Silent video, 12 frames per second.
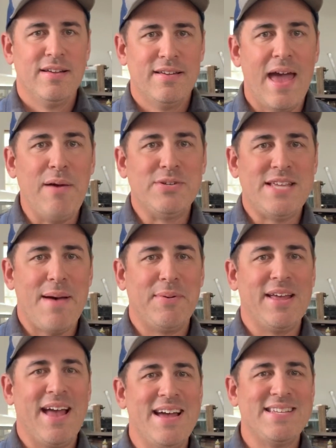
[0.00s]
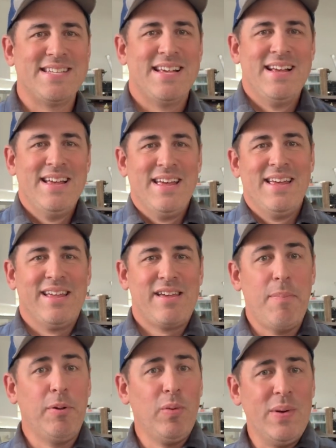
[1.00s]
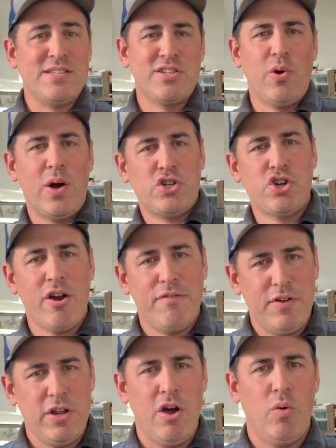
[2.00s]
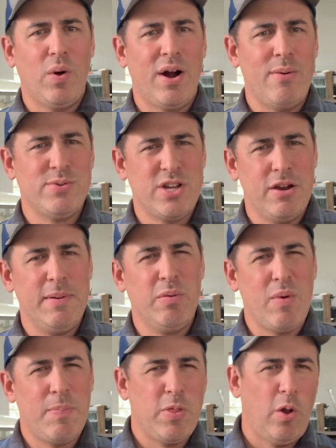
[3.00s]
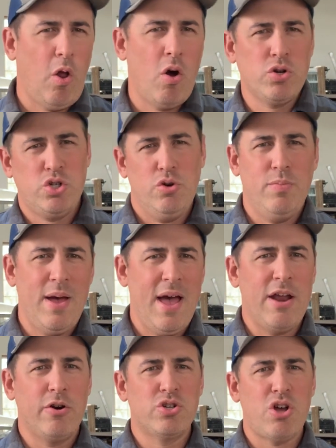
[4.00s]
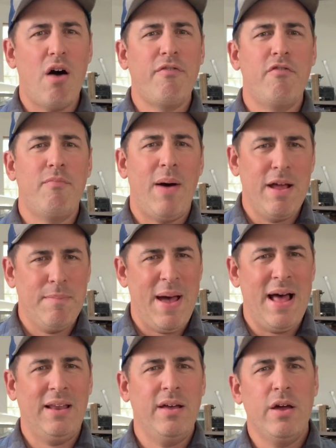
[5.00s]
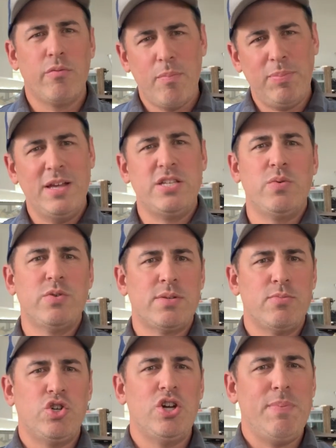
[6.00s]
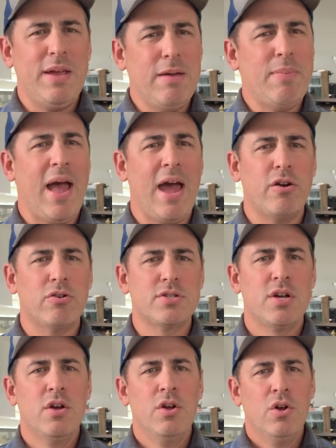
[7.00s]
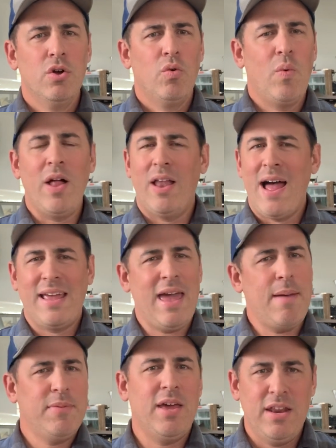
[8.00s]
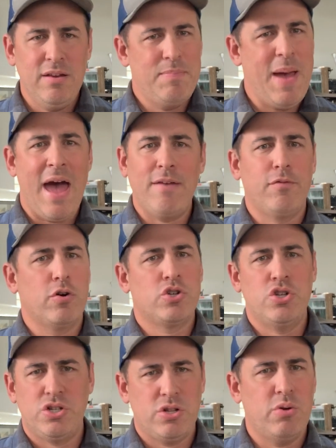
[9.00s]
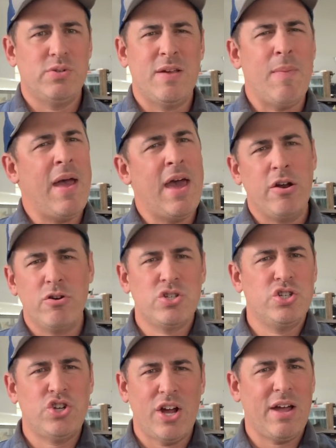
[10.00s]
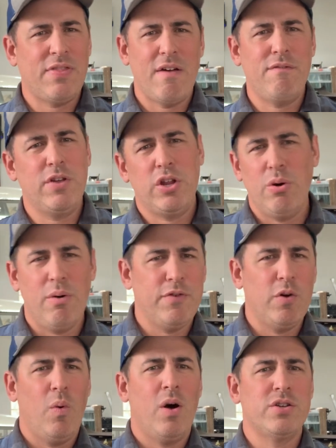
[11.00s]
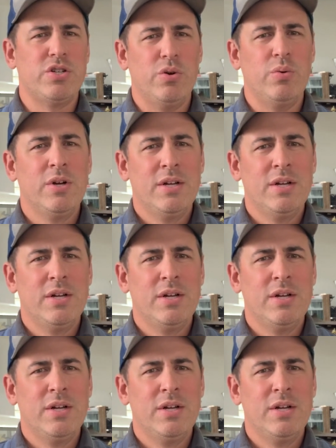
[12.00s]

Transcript: Hey, what's happening, guys? A couple of weeks ago, I shot a video where I was going to be ripping the long tube headers off of my Impala and replacing with some cheap eBay headers. Well, I kept getting bad versions of those eBay headers. Check out that video if you want to.